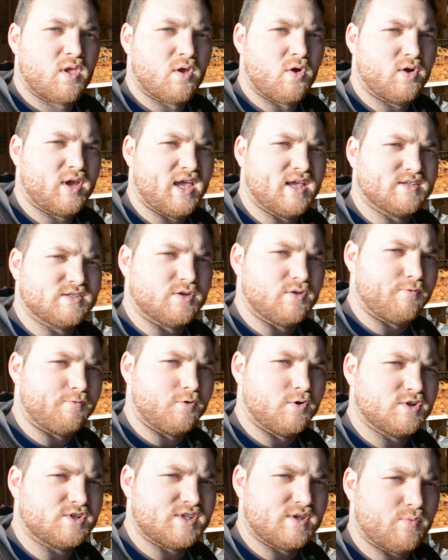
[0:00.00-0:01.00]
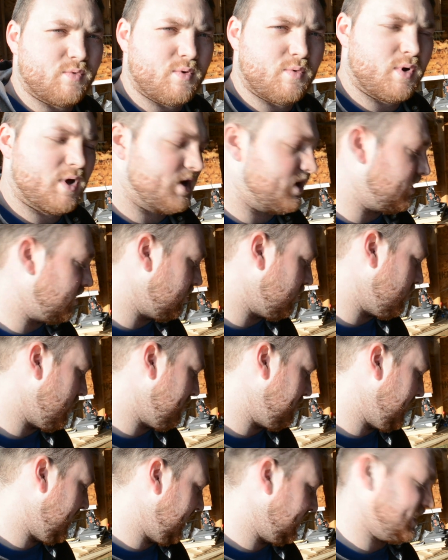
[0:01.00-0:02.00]
Okay, so the first thing we want to do
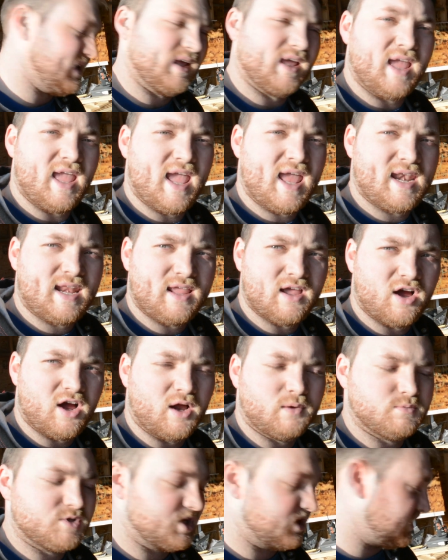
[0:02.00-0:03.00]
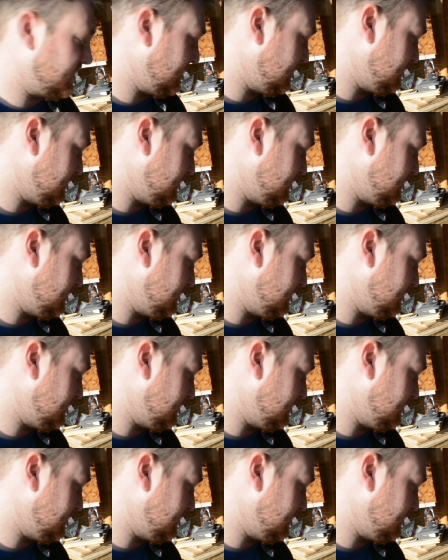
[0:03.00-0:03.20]
when painting any object